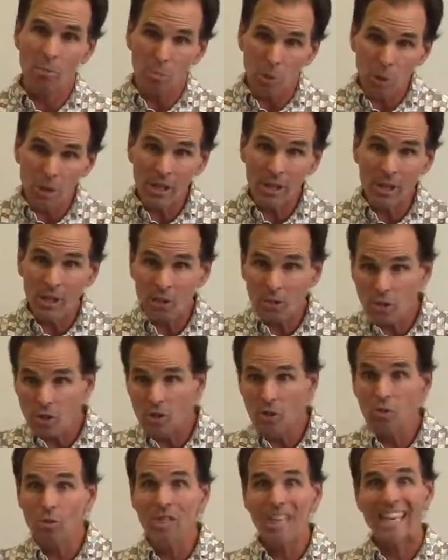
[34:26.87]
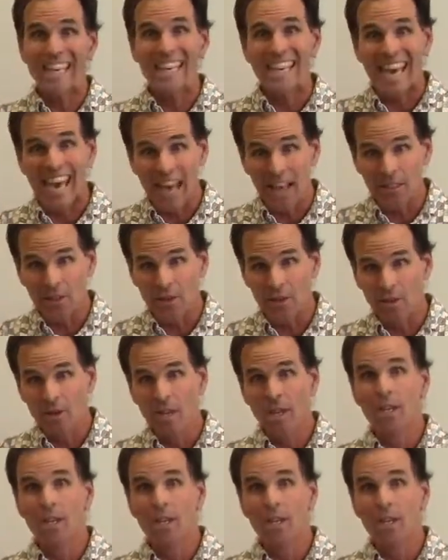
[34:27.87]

putting those two together.